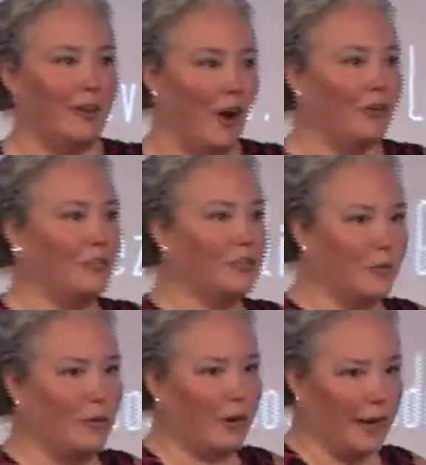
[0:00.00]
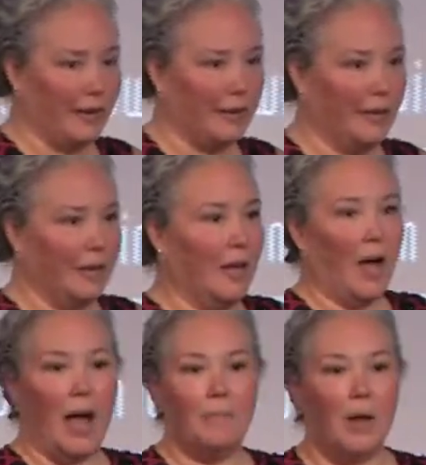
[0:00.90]
in our story.
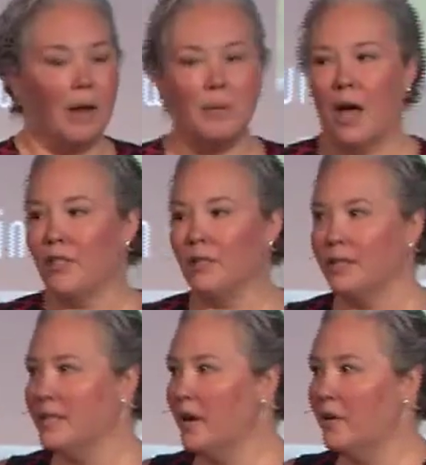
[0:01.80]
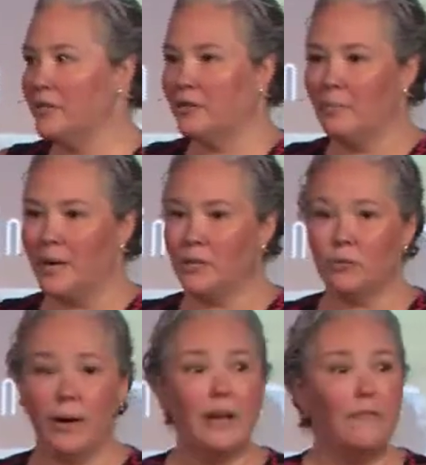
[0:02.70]
I'm not the lead character in my
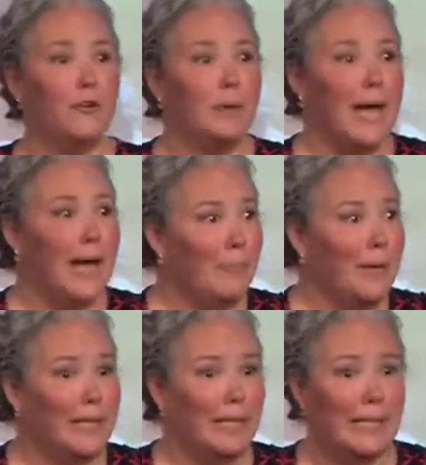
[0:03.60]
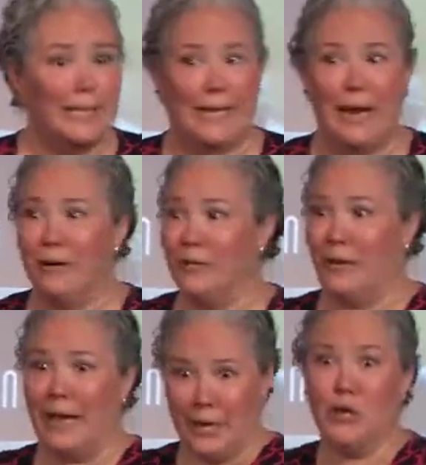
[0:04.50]
story. If you can't be the lead
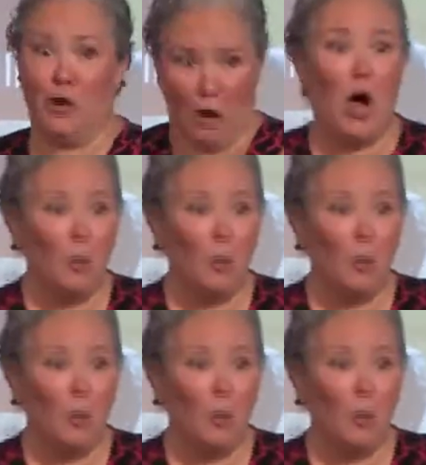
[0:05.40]
character in your